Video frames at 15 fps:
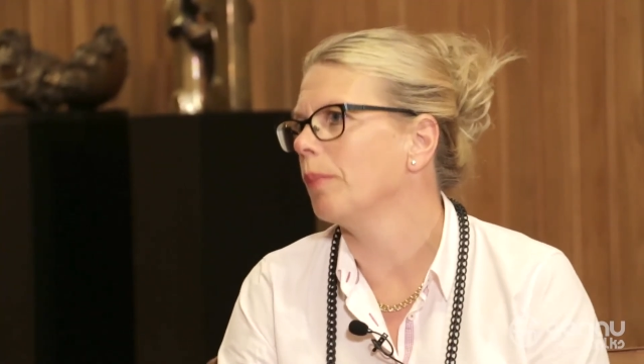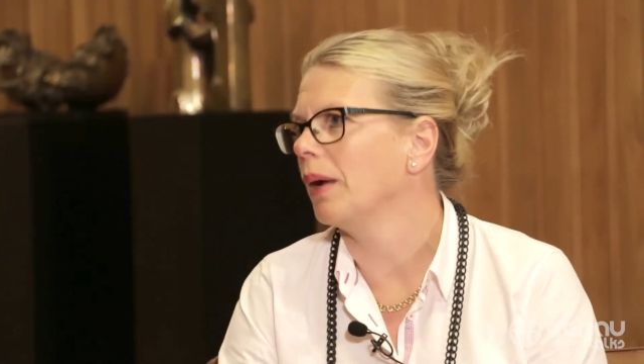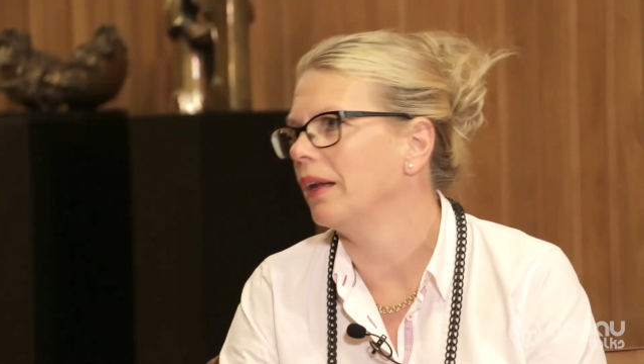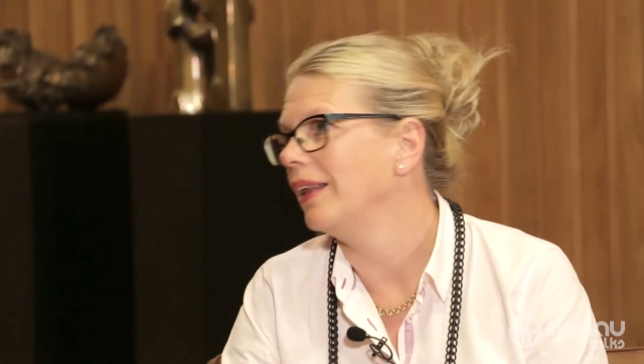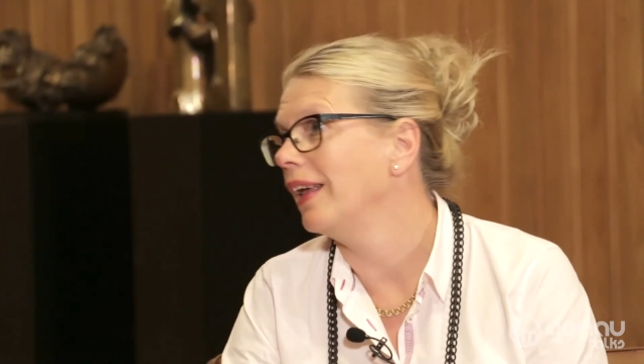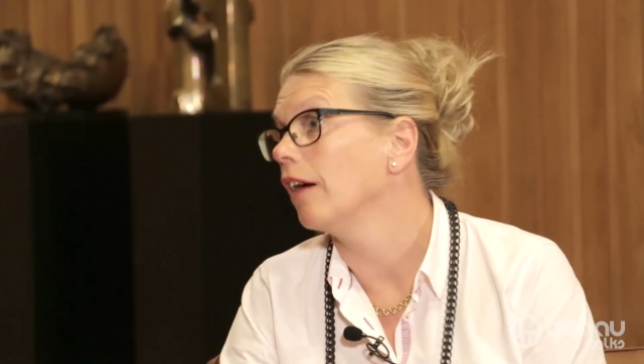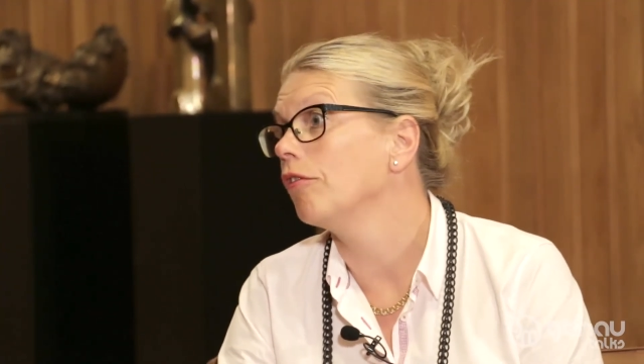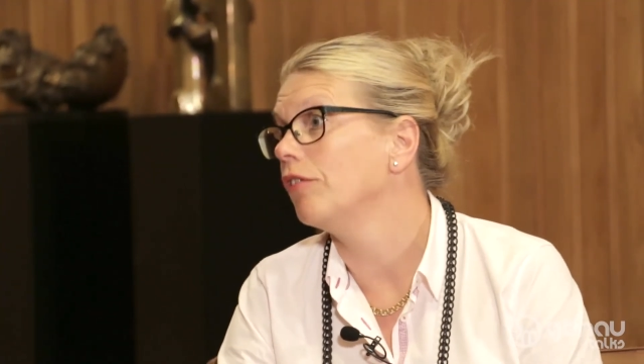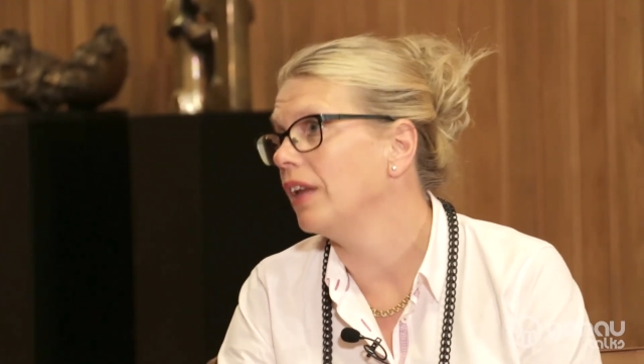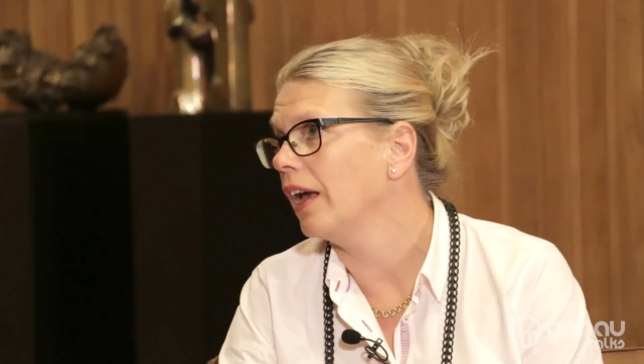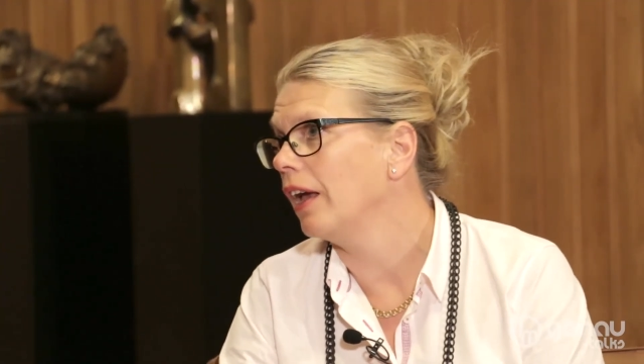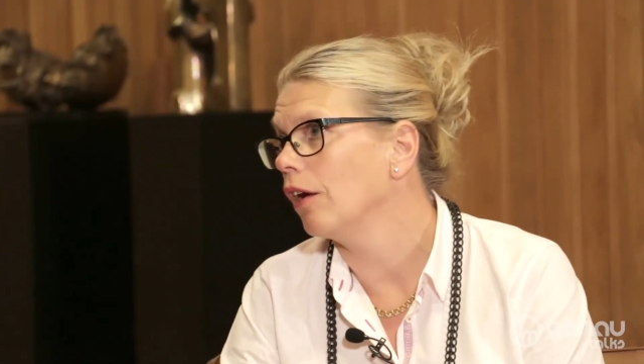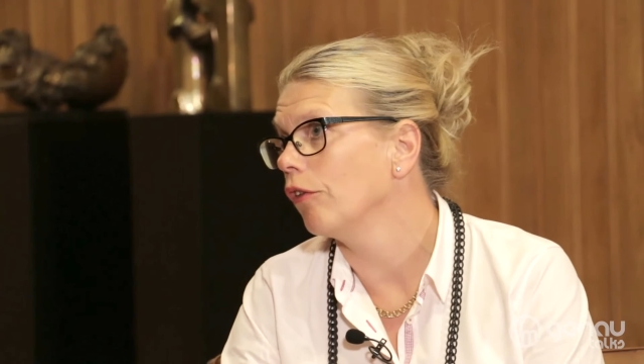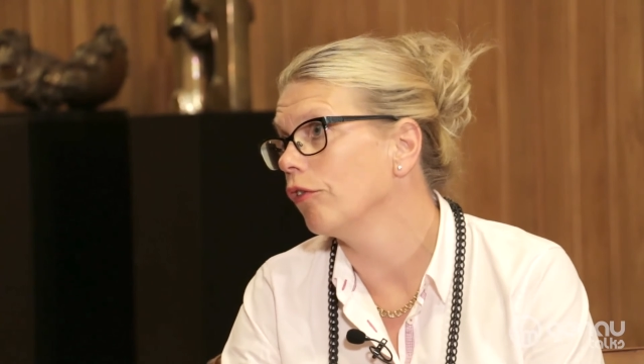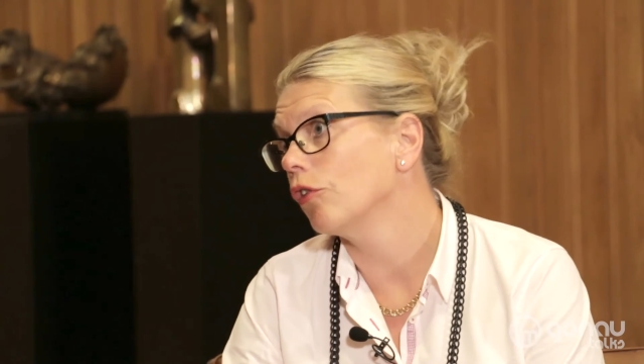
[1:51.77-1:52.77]
by the
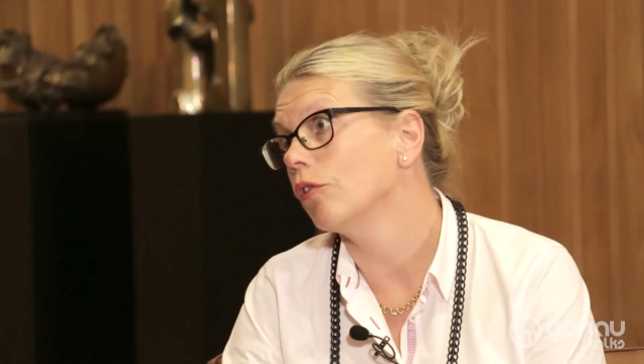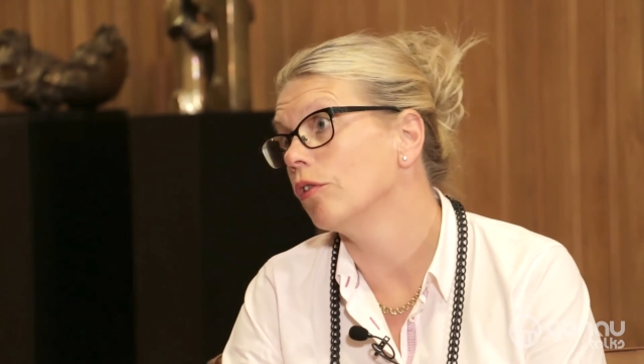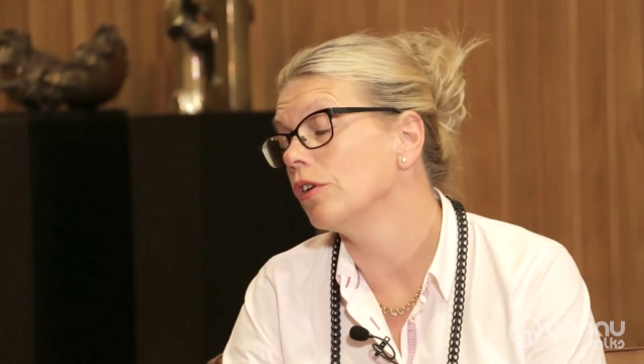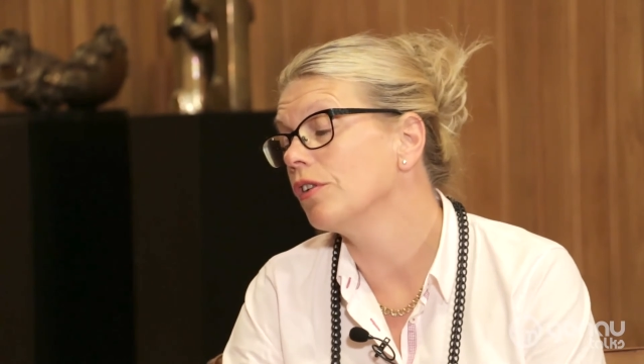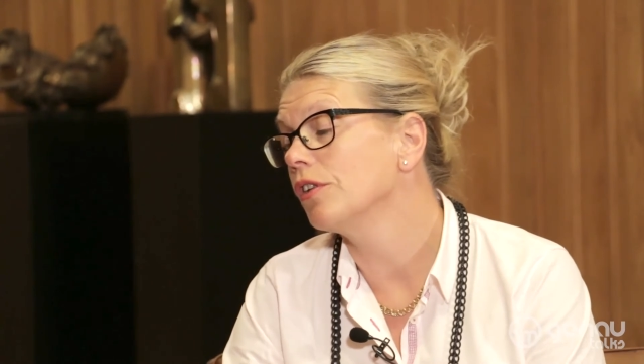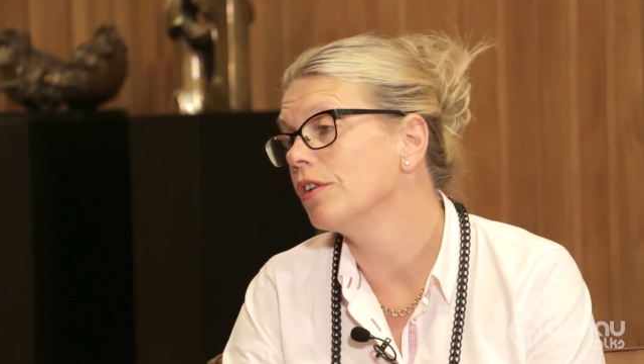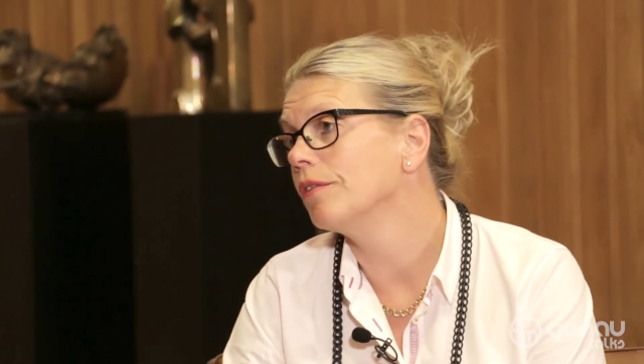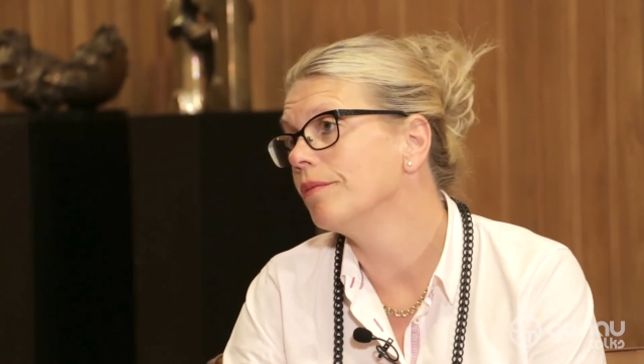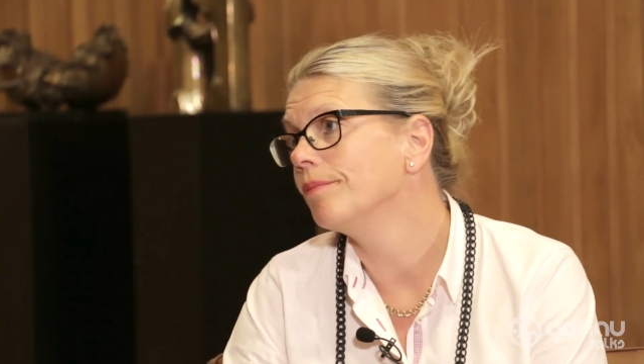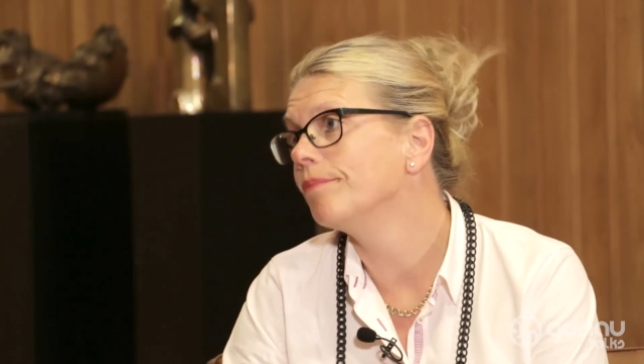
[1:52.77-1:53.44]
FDA, of course.